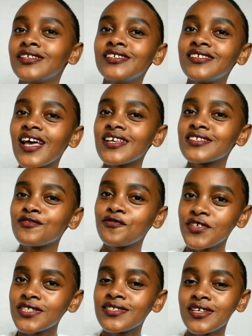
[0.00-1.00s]
he just
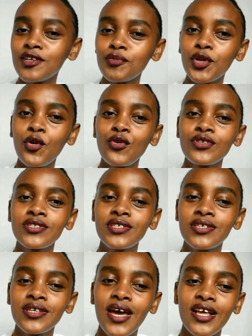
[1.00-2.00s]
fits in,
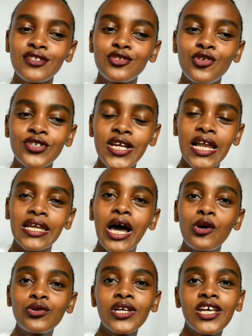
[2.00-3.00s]
because he has not
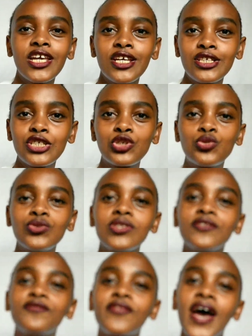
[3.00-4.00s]
allowed age to
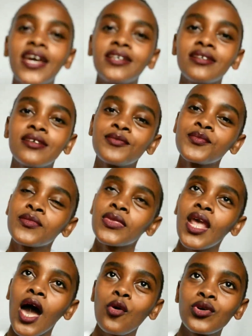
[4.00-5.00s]
define
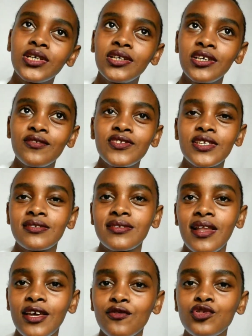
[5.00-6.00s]
how he lives
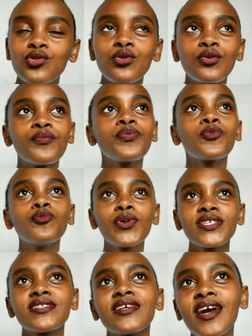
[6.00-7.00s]
his life. So
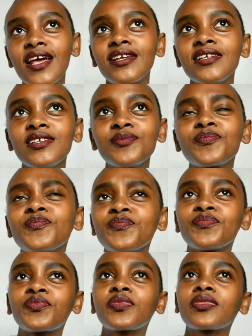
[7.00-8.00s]
basically,
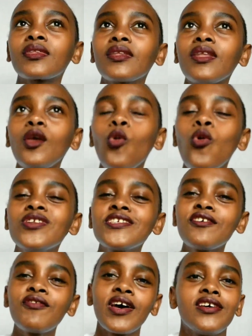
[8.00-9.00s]

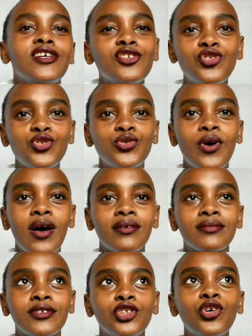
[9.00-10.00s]
whatever age you
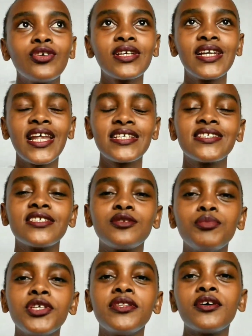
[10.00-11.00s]
are, don't let
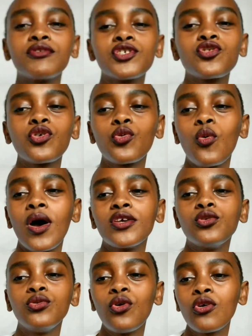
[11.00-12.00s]
it be the reason why
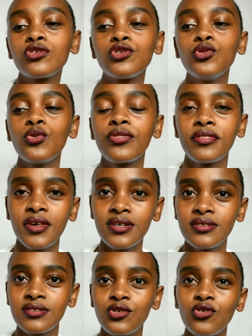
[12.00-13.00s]
you don't do
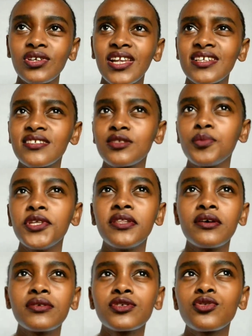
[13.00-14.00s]
things. Don't let it be
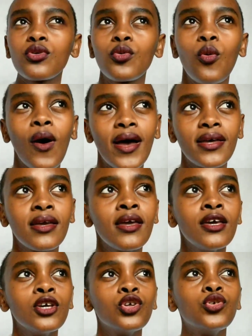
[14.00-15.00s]
the reason why
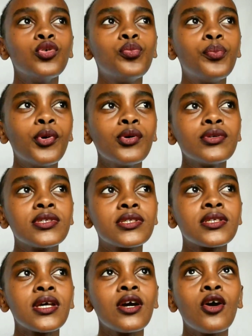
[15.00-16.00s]
you
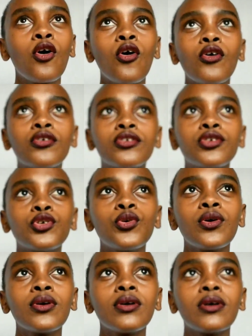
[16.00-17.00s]
put, or
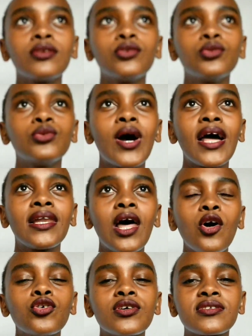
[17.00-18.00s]
you
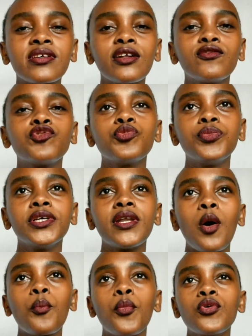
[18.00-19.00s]
allow yourself to be
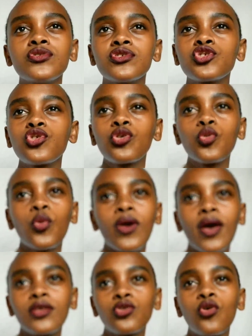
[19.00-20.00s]
in a position
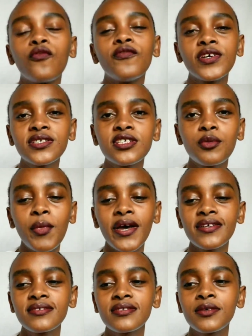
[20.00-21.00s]
where you're
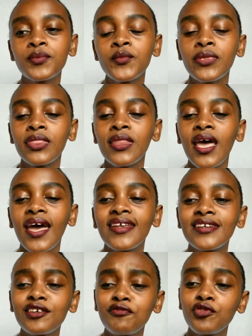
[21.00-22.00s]
victimized.
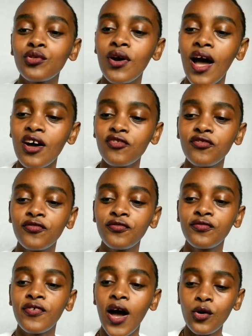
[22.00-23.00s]
And if you have
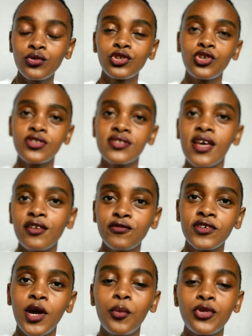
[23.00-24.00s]
found
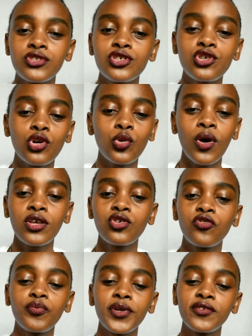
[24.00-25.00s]
yourself in a position where
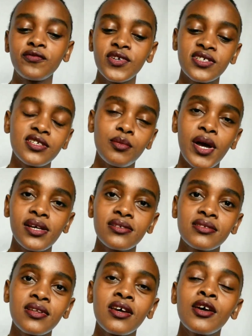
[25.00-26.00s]
you've been
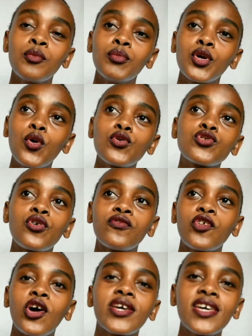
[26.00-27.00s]
victimized because
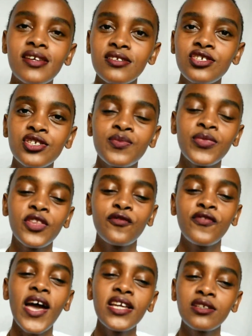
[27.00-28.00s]
of your age,
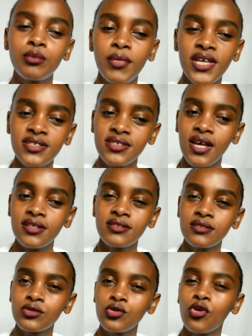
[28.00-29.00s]
find
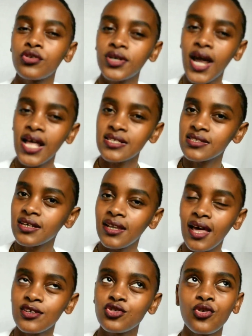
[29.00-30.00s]
mentors or
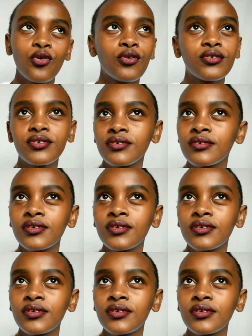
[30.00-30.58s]
counselors, or,